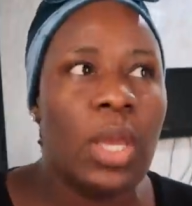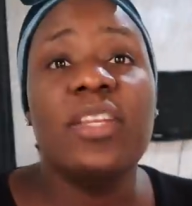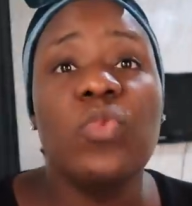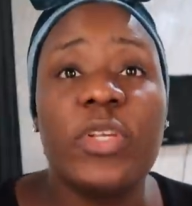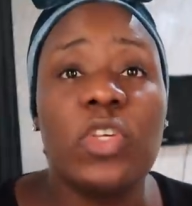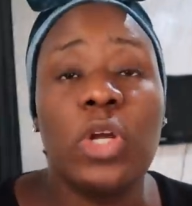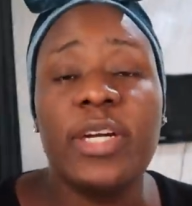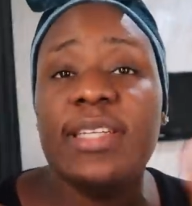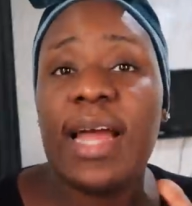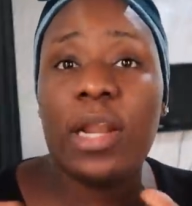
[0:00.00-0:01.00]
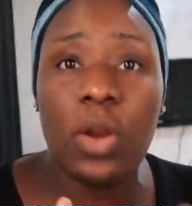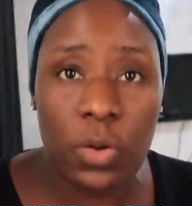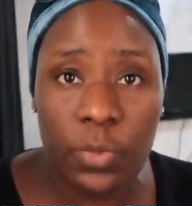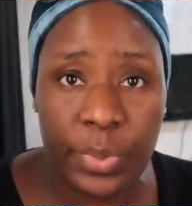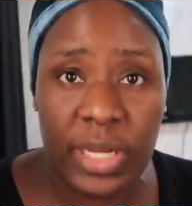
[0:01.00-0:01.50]
Anyway, so during that
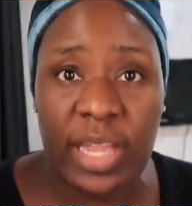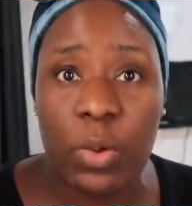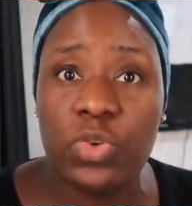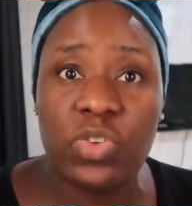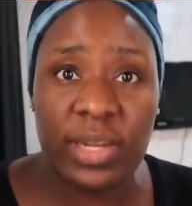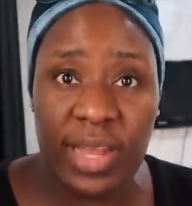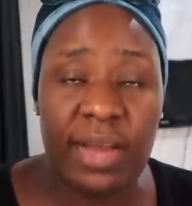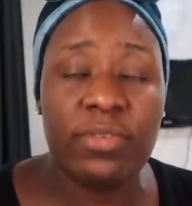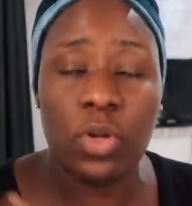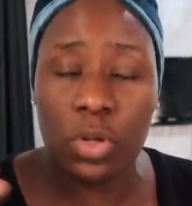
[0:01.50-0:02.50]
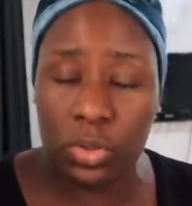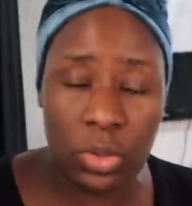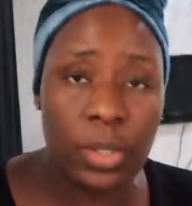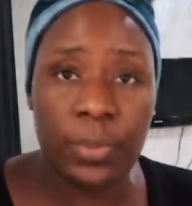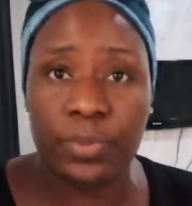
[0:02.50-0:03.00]
long break that we usually have, long
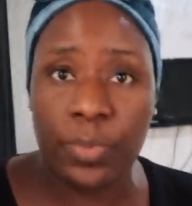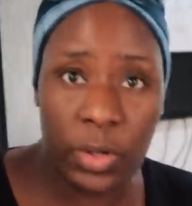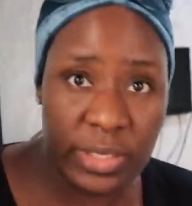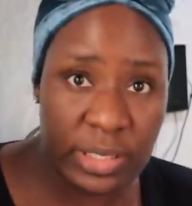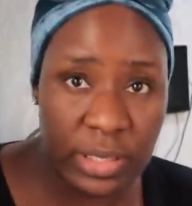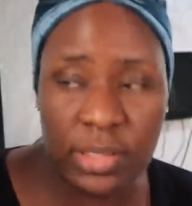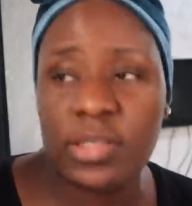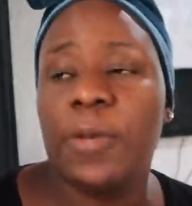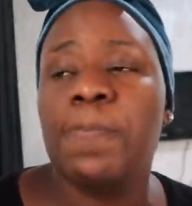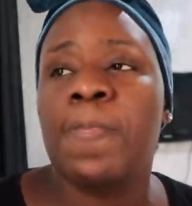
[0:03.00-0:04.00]
holidays,